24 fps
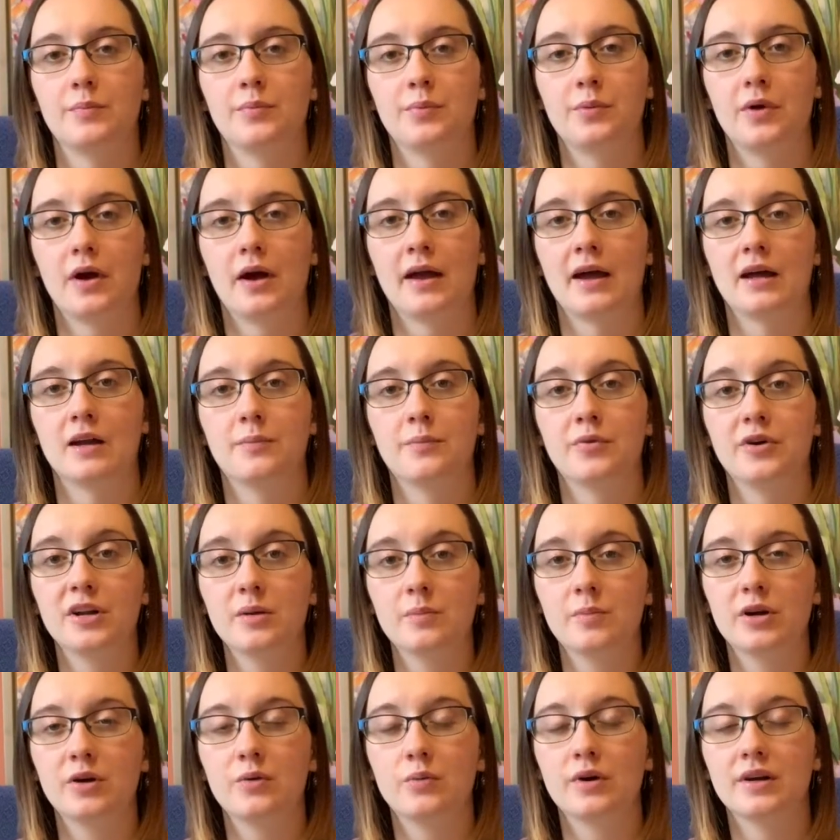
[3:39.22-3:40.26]
had a pretty
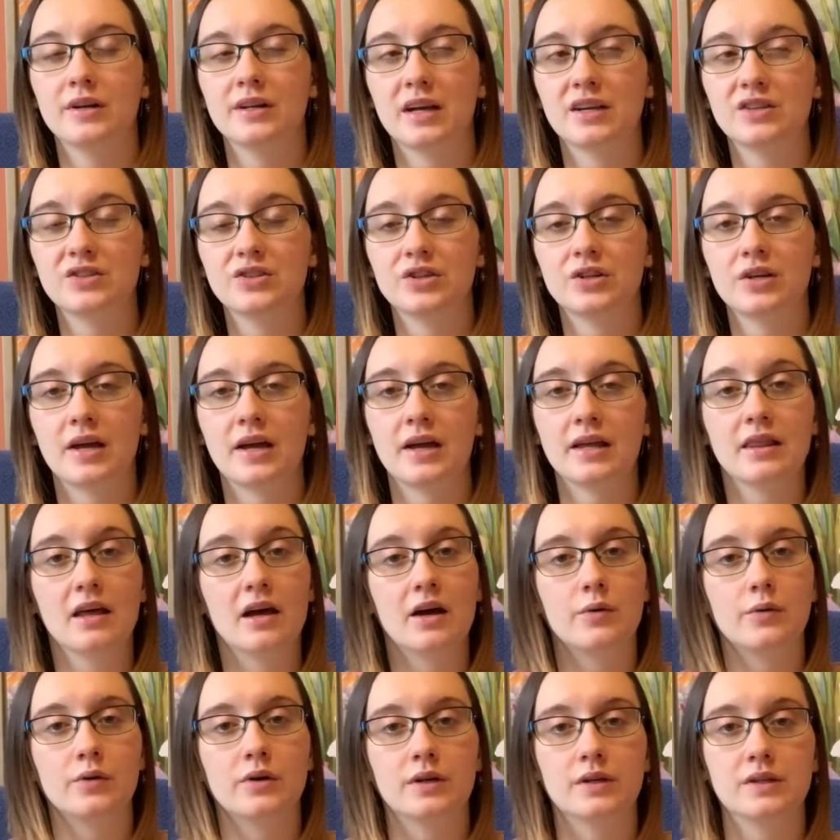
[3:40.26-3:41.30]
big one yesterday that
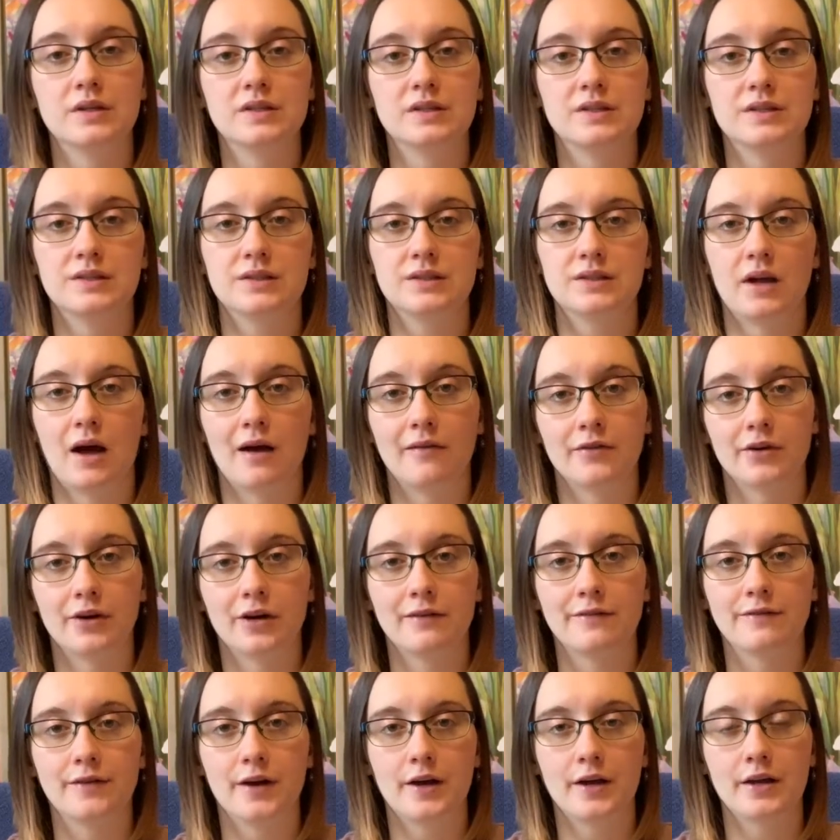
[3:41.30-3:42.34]
was not very
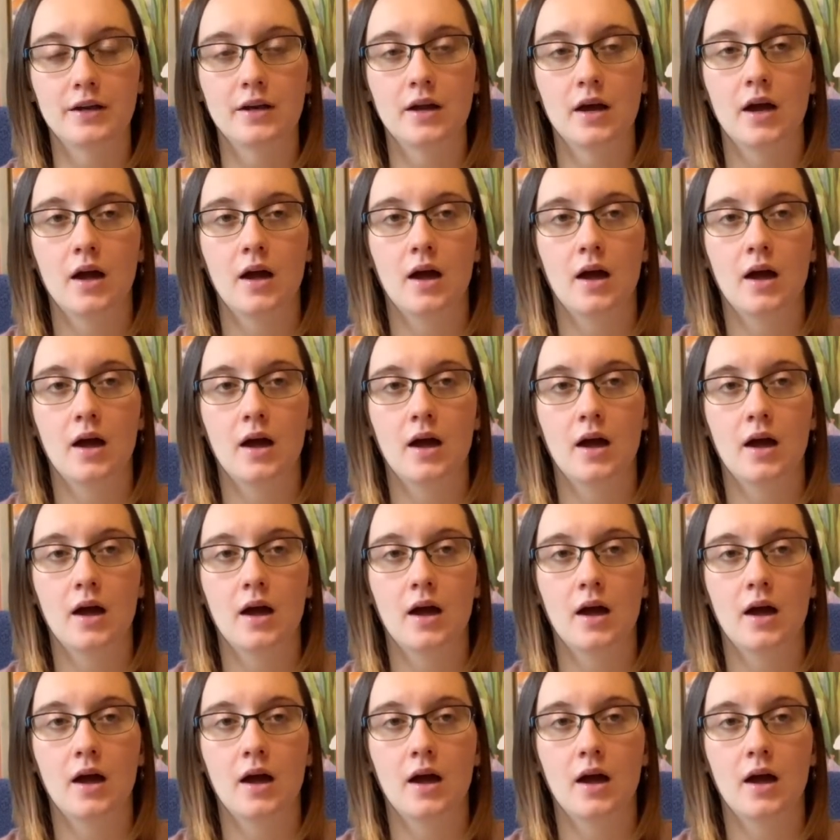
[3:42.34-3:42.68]
fun.